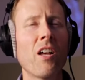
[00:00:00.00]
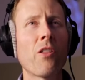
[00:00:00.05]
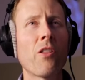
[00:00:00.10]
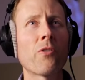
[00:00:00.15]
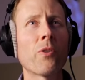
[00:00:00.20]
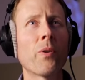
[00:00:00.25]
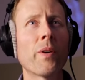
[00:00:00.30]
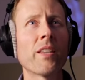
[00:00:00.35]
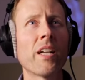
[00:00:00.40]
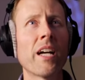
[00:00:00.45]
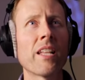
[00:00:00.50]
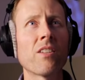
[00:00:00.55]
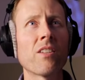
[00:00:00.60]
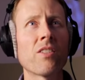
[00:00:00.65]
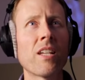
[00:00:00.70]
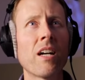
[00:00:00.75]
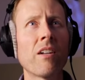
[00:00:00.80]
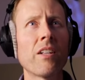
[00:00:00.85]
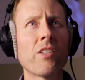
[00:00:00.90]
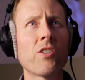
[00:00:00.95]
Throwing Light, the
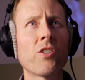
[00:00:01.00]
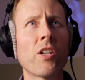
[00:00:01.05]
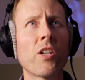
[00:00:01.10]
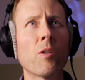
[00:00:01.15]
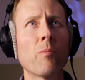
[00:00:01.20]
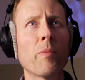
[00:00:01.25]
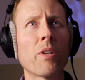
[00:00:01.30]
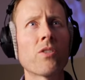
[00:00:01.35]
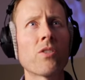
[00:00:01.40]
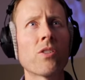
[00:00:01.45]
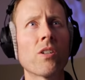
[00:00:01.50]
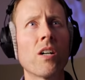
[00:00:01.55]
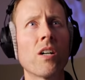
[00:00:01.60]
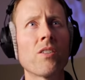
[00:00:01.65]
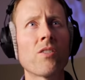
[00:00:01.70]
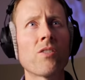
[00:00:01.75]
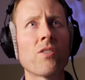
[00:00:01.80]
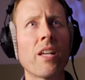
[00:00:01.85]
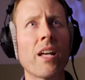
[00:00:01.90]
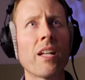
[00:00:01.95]
sound engineer mixer
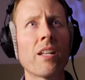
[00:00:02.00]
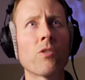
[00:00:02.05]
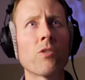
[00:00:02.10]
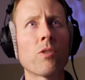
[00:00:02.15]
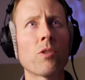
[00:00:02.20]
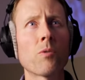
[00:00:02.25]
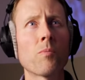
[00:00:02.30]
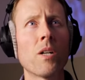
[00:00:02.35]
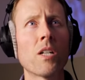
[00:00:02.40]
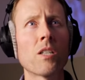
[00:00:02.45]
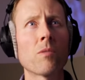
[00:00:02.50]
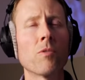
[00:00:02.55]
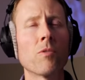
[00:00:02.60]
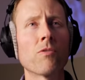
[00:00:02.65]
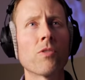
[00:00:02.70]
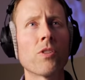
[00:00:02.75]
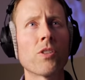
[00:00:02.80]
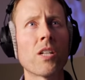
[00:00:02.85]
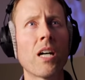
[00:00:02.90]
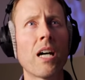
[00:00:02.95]
on set is responsible
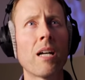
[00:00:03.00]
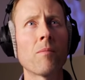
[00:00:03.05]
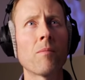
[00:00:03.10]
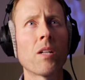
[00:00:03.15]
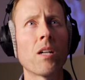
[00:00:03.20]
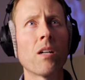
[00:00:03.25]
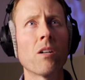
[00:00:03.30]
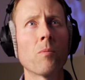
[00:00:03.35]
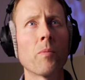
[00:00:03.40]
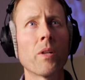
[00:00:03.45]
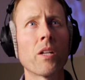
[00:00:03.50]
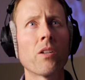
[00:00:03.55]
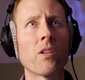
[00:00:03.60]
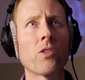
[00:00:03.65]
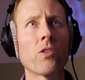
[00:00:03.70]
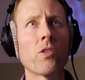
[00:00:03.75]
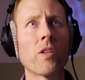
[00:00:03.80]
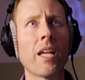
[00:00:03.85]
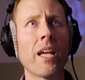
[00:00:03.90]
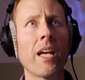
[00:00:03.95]
for timecode,
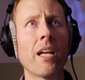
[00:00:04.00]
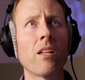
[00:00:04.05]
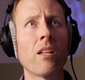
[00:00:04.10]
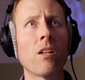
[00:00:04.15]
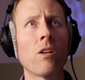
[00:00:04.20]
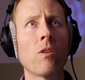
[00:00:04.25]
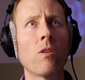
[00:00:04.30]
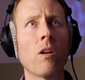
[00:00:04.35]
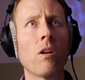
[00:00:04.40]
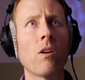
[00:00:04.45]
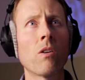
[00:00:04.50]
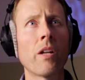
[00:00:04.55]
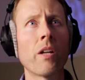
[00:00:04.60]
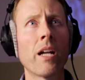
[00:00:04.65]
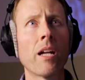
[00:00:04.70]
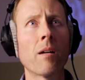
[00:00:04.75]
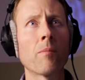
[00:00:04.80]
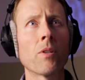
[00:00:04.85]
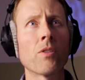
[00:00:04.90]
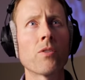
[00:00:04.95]
because you can't know all
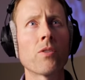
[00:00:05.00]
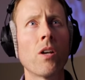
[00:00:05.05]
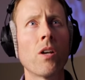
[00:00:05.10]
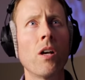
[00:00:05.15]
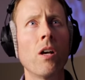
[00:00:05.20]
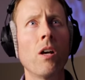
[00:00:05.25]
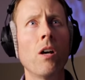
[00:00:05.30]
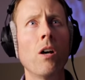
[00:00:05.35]
cameras.